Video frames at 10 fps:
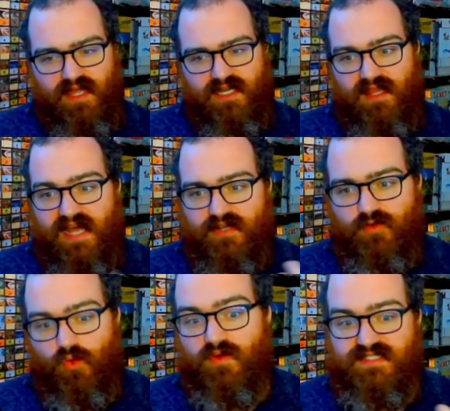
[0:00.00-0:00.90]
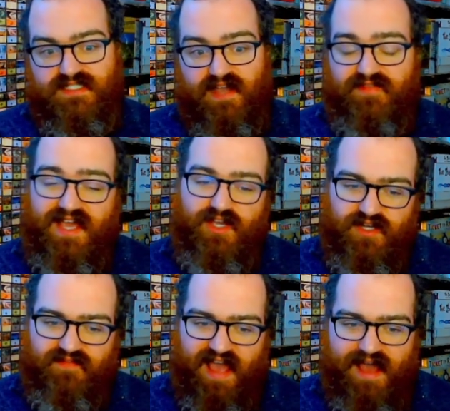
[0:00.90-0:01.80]
and a lot of cool stuff that could
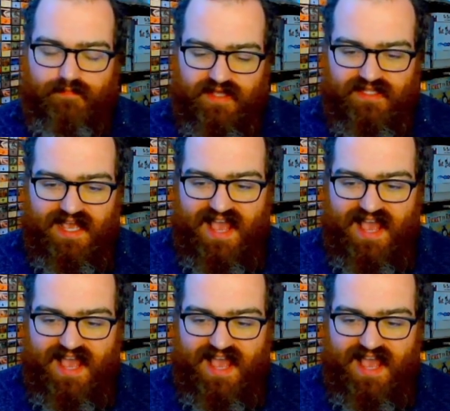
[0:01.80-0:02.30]
have happened,